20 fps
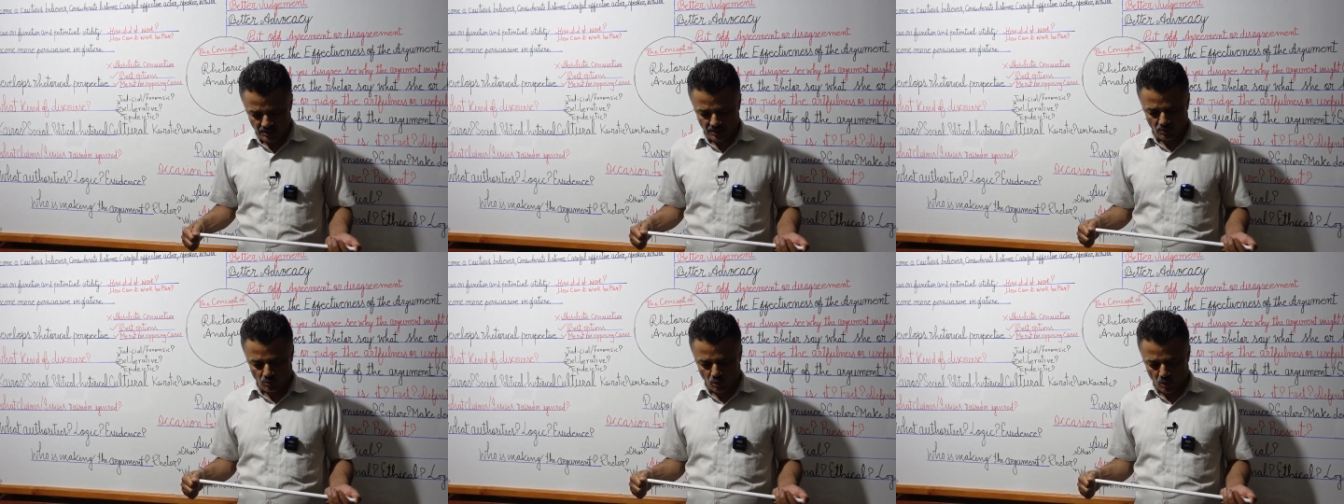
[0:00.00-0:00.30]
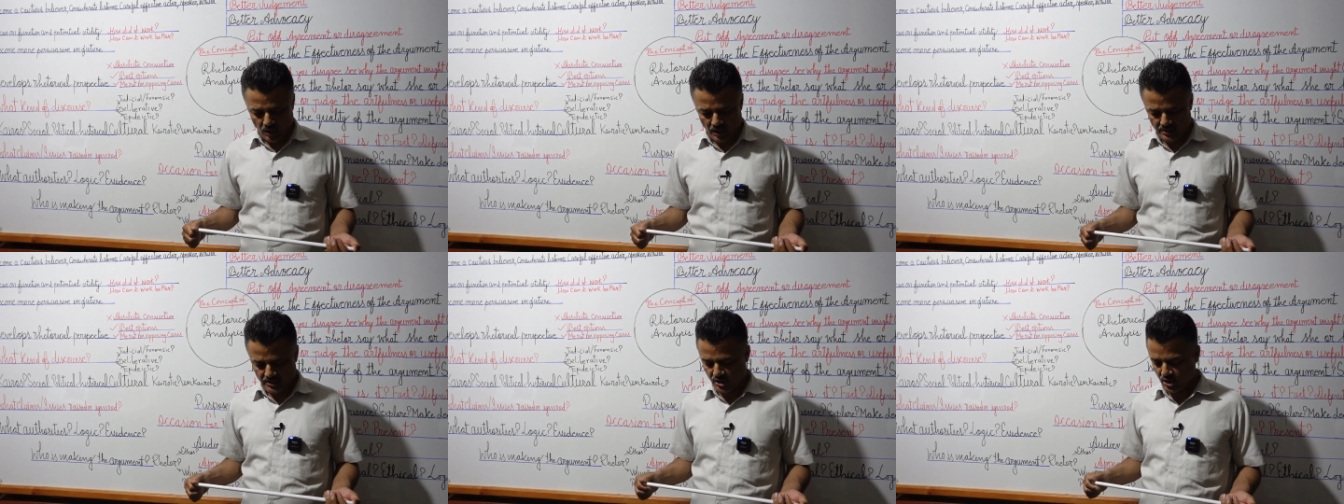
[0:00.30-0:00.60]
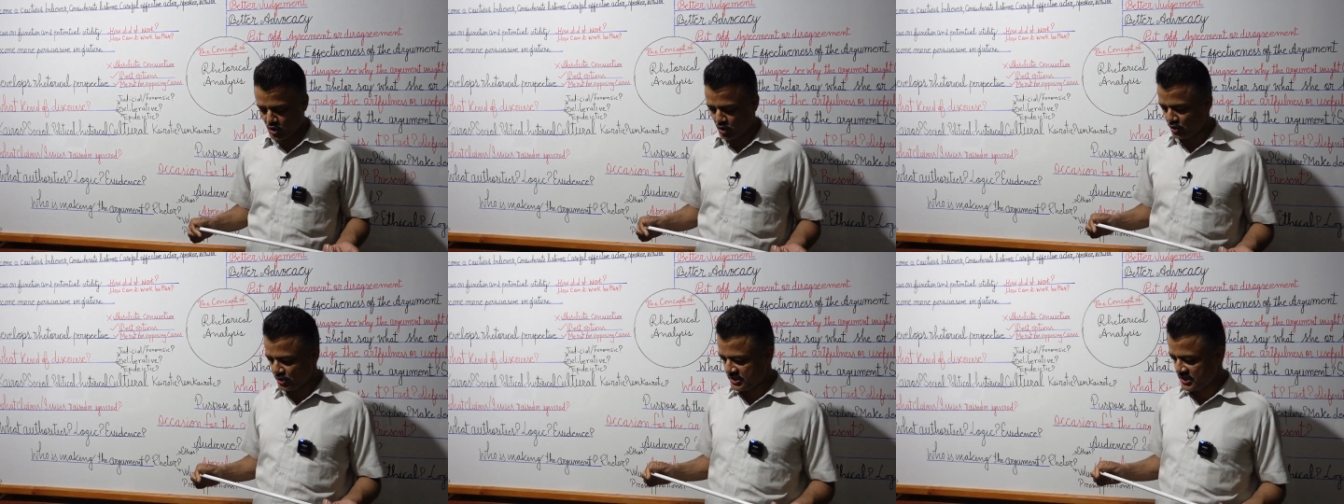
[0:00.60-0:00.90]

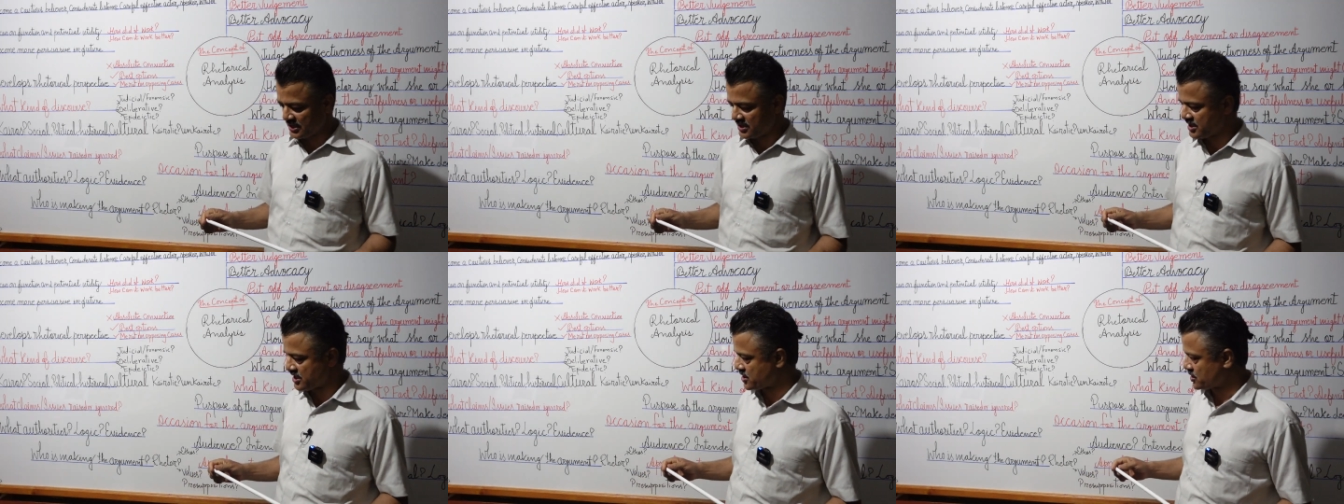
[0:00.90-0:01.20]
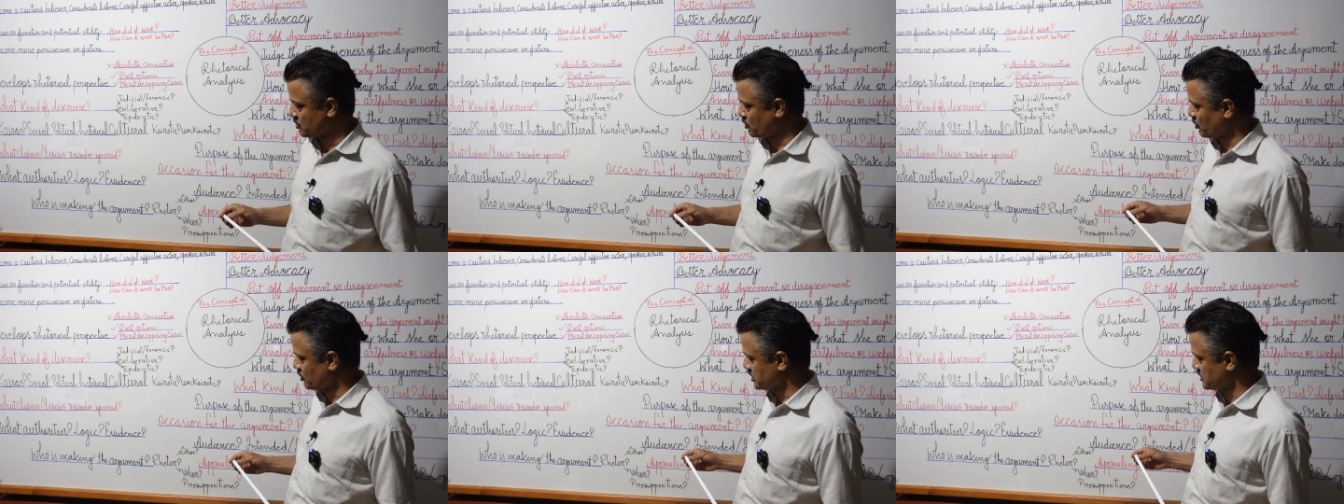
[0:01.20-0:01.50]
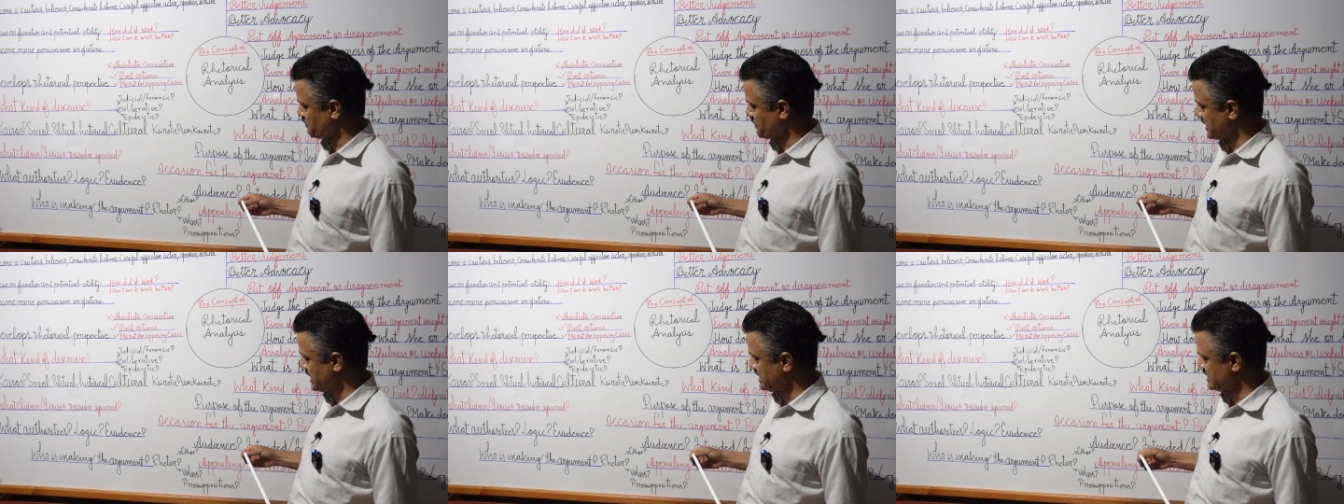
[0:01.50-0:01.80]
what judicial discourse
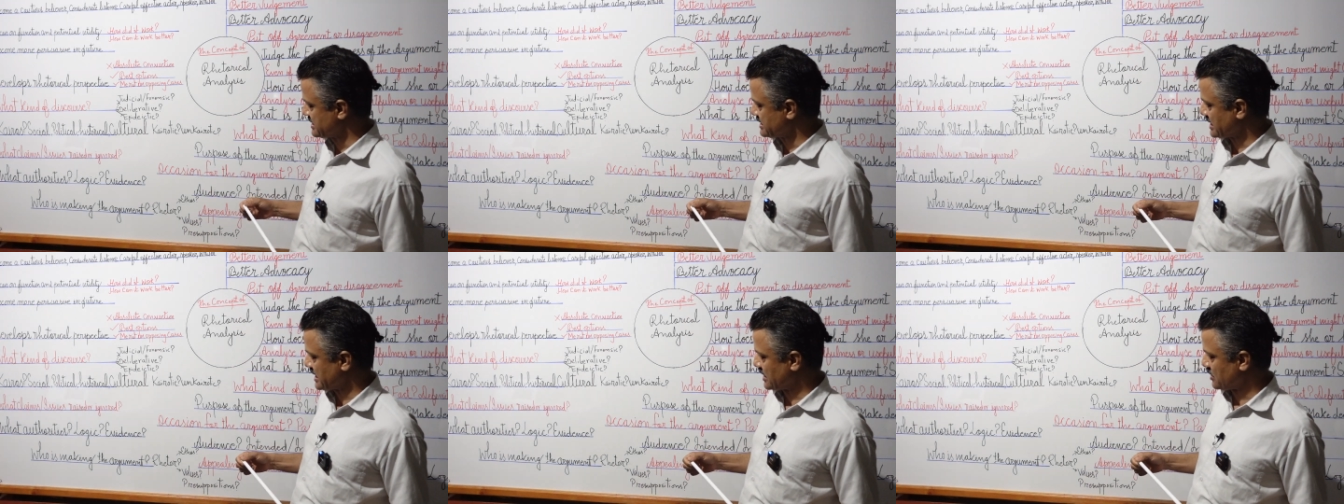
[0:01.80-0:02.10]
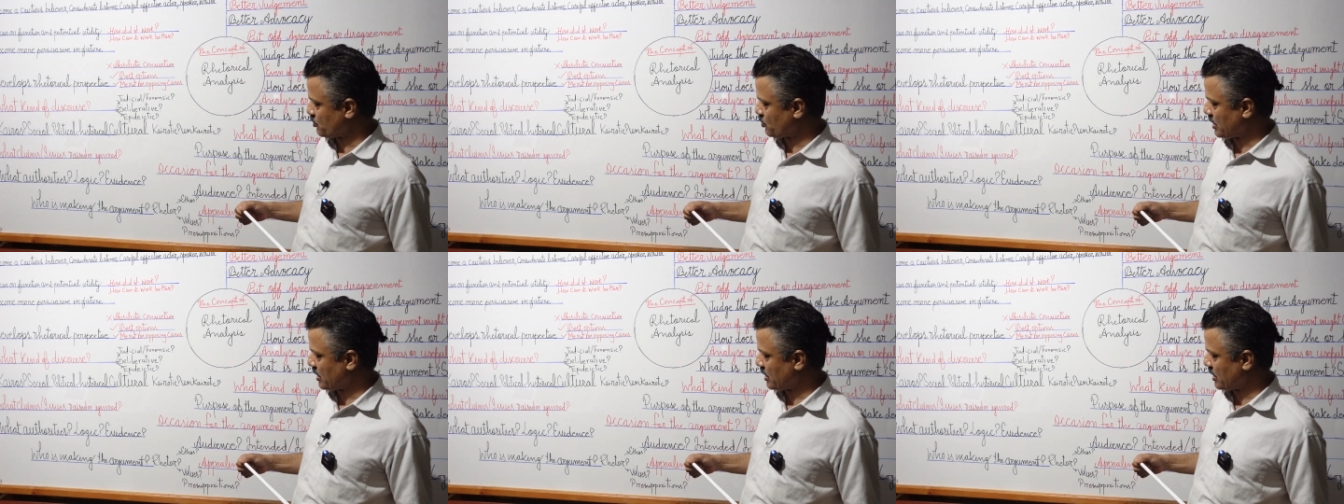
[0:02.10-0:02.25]
means and